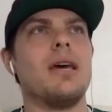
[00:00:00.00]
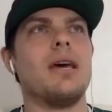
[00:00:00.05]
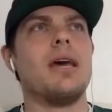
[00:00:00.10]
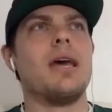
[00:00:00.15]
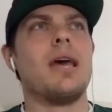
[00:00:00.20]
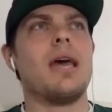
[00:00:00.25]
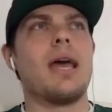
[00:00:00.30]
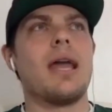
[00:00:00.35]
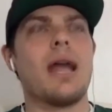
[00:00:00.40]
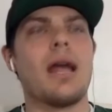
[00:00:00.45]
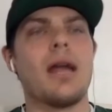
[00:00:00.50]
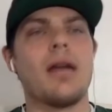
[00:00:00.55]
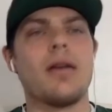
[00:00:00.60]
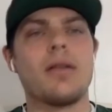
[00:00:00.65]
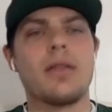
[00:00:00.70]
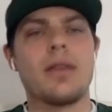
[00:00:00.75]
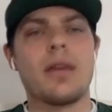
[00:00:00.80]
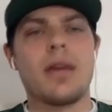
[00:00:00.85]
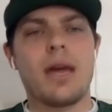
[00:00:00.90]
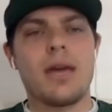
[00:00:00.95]
and I
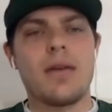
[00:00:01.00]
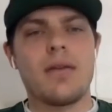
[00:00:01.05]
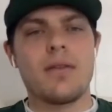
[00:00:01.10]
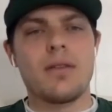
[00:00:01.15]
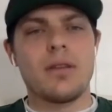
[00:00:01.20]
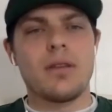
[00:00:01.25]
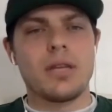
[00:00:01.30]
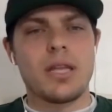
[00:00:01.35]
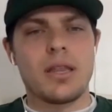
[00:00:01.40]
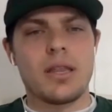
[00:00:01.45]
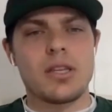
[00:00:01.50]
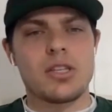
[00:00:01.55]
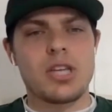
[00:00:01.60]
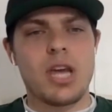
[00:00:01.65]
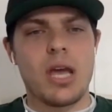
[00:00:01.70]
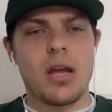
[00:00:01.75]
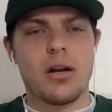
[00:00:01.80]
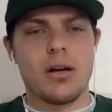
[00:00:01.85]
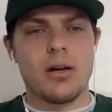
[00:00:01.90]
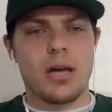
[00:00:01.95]
don't think I even looked at the
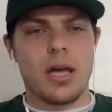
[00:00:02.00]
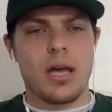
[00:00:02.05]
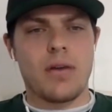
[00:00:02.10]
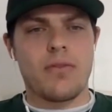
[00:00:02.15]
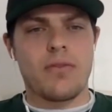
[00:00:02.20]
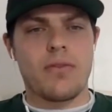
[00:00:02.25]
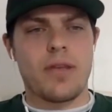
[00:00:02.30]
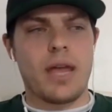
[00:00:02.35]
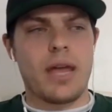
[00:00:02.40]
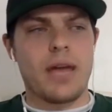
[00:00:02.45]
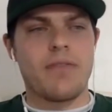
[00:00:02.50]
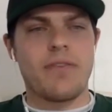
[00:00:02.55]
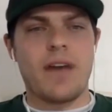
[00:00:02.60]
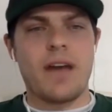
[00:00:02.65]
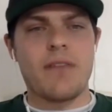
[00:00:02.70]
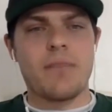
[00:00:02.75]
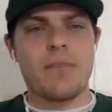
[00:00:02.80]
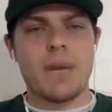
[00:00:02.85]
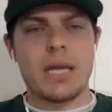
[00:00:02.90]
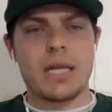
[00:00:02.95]
channel again for like
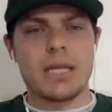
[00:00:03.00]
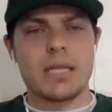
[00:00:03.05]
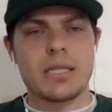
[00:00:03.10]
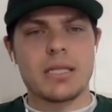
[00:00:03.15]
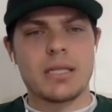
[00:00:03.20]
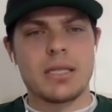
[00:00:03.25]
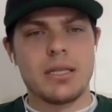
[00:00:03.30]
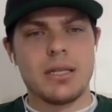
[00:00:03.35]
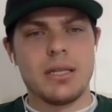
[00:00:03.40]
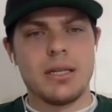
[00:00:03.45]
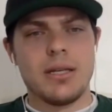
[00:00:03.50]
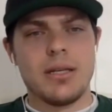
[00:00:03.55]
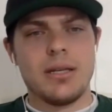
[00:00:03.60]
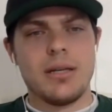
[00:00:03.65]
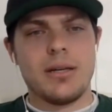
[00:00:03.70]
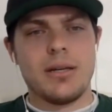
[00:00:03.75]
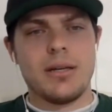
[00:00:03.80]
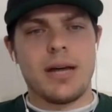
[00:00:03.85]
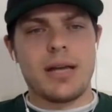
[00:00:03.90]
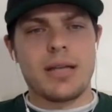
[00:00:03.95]
five months.
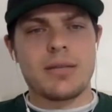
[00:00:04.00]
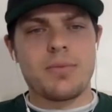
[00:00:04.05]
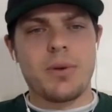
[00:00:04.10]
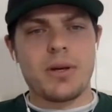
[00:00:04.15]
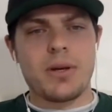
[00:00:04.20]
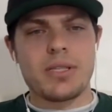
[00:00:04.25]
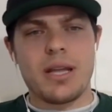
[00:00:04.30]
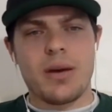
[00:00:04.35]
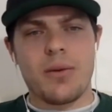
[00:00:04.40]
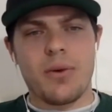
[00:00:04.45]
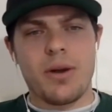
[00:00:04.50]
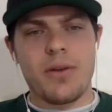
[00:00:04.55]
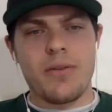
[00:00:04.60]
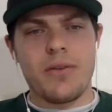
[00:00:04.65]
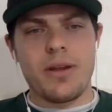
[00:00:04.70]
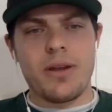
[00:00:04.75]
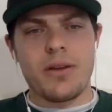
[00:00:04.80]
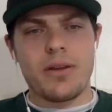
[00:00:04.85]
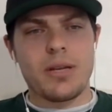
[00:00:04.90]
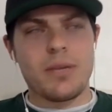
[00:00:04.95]
I just posted that
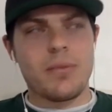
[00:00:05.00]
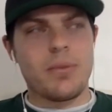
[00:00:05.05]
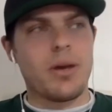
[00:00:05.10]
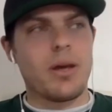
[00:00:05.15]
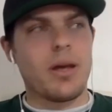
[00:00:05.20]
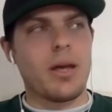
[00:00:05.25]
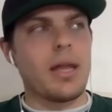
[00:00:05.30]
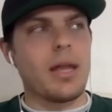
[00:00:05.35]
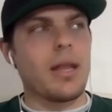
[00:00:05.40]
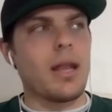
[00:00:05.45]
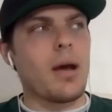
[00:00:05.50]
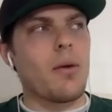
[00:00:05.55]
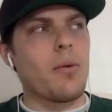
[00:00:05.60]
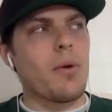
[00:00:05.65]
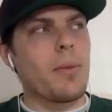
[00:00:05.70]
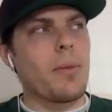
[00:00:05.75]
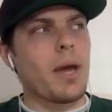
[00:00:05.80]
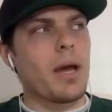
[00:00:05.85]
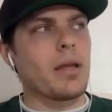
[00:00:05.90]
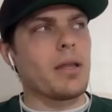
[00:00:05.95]
one video, didn't, put, and then I
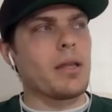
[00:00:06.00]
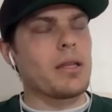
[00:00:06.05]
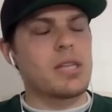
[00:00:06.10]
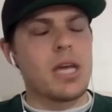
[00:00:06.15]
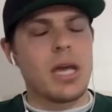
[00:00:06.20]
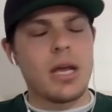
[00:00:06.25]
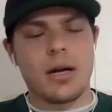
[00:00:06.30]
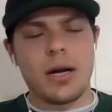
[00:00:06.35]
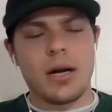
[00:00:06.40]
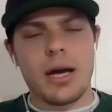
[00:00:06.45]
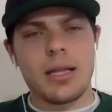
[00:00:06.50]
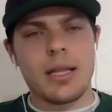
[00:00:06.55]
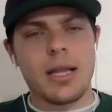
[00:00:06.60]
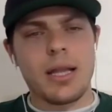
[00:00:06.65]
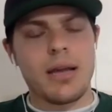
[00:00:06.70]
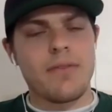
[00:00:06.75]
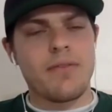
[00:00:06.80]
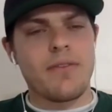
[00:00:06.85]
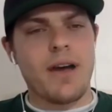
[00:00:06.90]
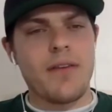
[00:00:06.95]
went back on the channel. I had
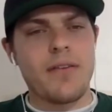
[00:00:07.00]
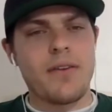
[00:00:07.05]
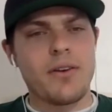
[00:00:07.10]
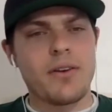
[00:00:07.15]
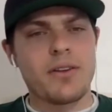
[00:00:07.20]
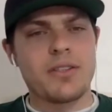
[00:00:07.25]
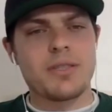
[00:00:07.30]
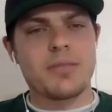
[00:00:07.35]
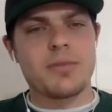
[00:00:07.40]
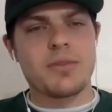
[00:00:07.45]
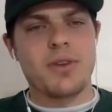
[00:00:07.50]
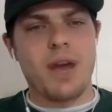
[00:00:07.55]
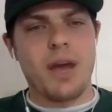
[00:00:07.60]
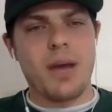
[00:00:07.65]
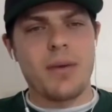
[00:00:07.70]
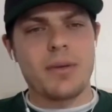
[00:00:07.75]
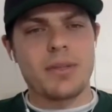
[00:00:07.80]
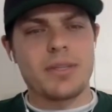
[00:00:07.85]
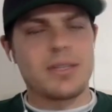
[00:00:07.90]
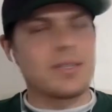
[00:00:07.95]
like 500
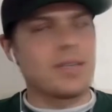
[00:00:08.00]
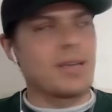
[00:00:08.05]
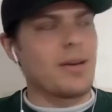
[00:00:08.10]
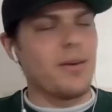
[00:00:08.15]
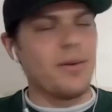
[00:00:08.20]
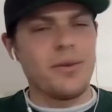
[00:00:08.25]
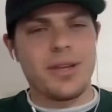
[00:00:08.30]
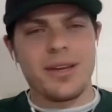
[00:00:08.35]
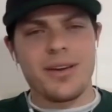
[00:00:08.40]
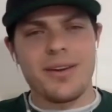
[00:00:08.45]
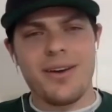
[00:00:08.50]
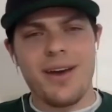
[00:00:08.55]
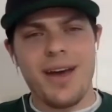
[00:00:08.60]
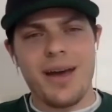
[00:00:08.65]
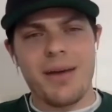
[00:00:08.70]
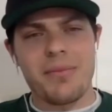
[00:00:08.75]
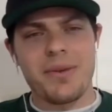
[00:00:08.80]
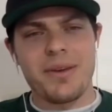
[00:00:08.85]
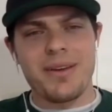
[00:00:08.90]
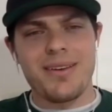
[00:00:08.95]
subscribers. I was like, holy
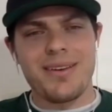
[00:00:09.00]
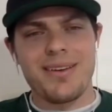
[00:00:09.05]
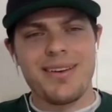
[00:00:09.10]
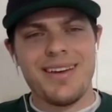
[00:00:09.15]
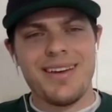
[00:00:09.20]
crap! Like